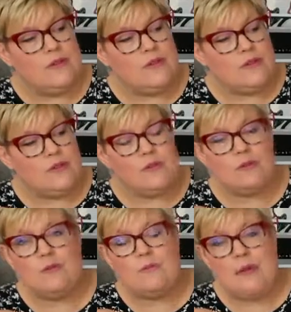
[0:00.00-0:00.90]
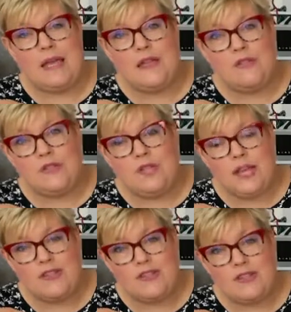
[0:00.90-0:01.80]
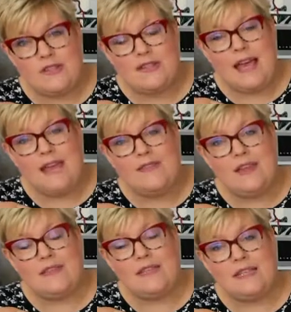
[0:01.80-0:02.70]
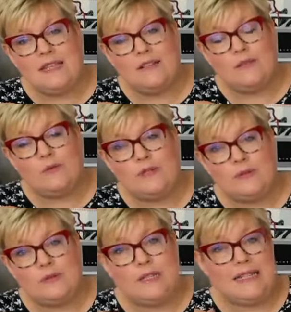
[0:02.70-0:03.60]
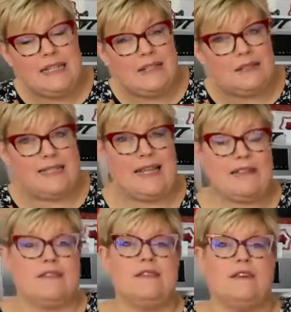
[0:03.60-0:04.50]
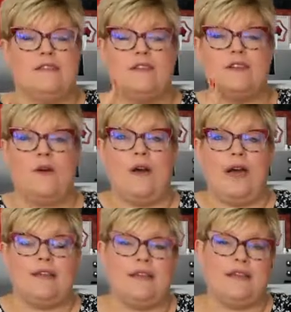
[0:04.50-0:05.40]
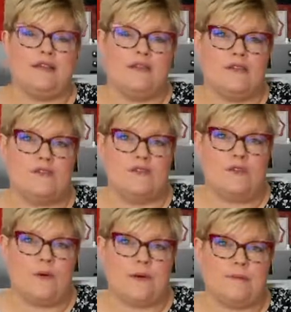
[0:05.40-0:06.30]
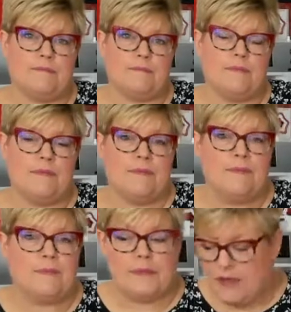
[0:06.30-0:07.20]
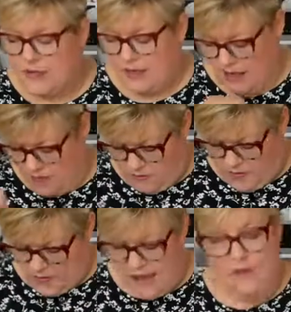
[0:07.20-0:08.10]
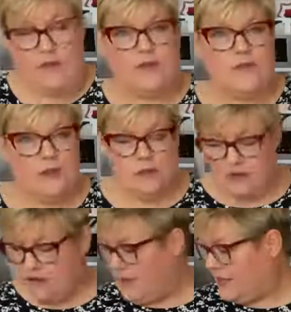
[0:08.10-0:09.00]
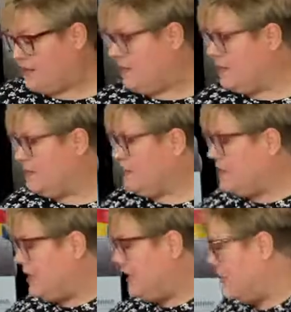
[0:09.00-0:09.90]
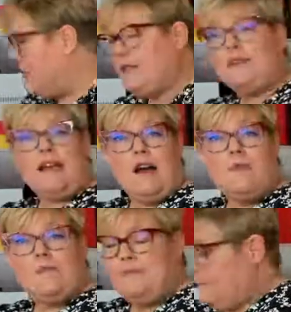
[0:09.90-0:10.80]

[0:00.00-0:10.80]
to make your changes, and then the needle will do the needle dance to go ahead and start sewing. Now I have a few other things. Now this machine does come